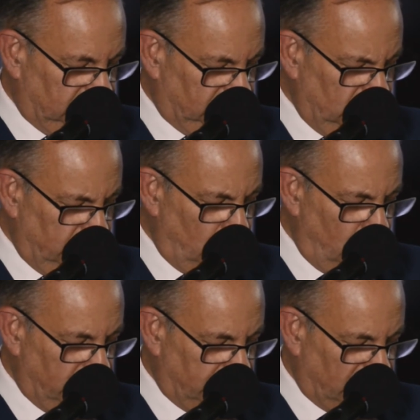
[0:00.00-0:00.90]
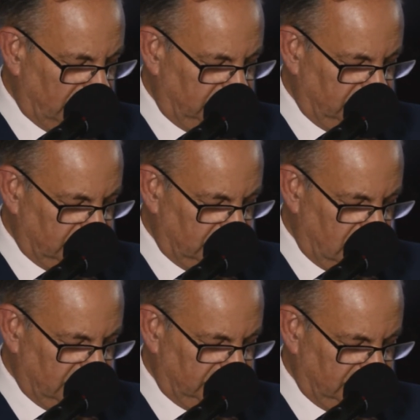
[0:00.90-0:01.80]
The Jew bore the brunt of
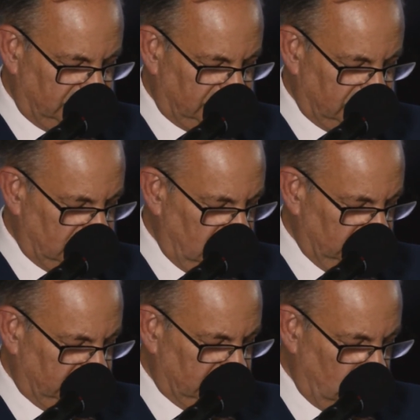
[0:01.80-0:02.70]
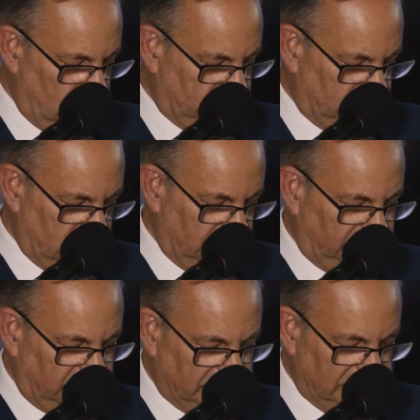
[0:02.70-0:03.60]
the Nazis' onslaught
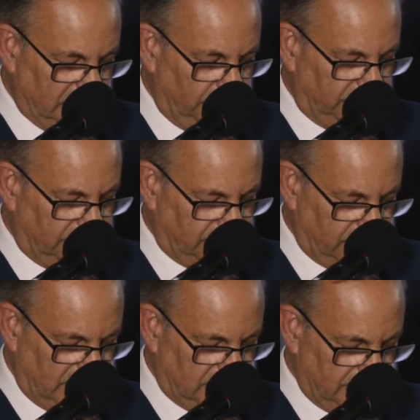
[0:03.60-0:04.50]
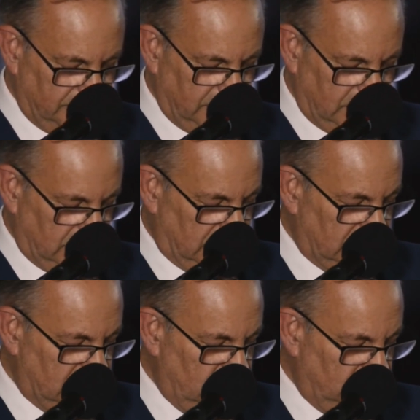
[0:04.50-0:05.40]
on the citadels of
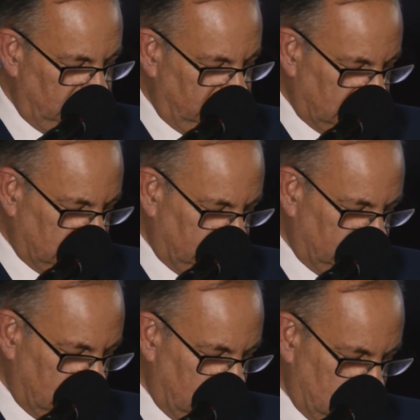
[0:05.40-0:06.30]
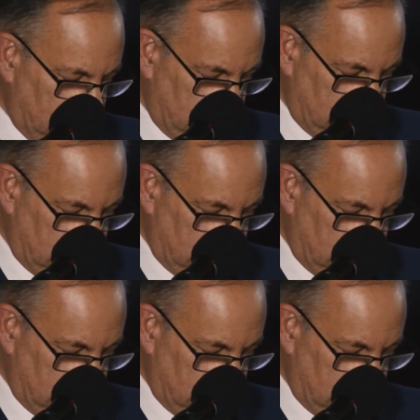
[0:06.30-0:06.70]
freedom and human dignity.